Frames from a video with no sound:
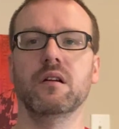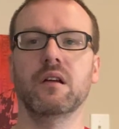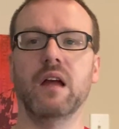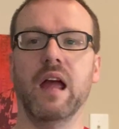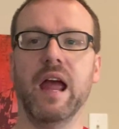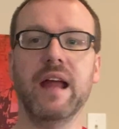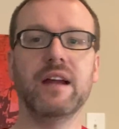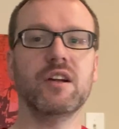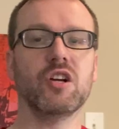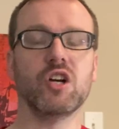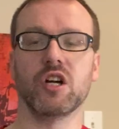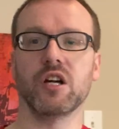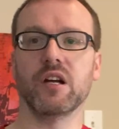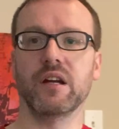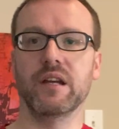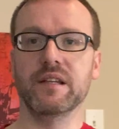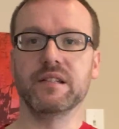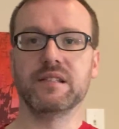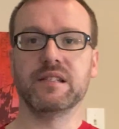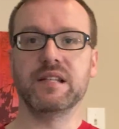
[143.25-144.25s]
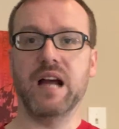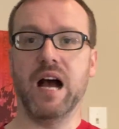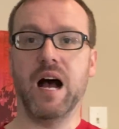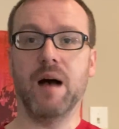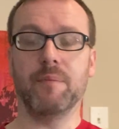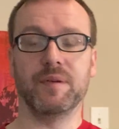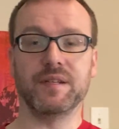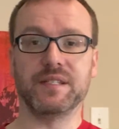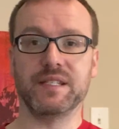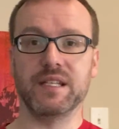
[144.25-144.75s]
Anger is the
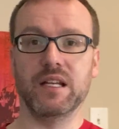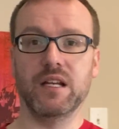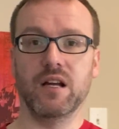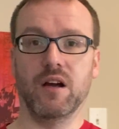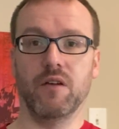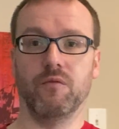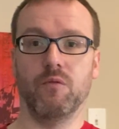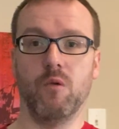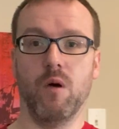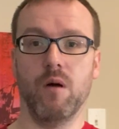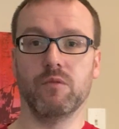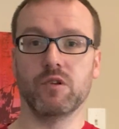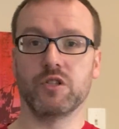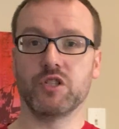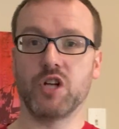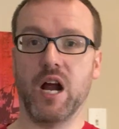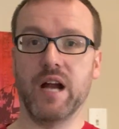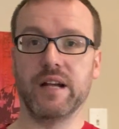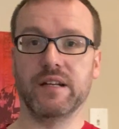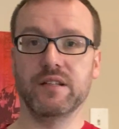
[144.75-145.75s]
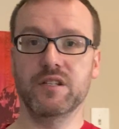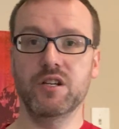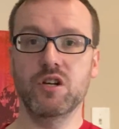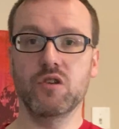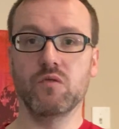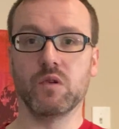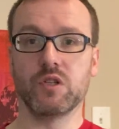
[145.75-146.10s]
opposite of what we're trying to do.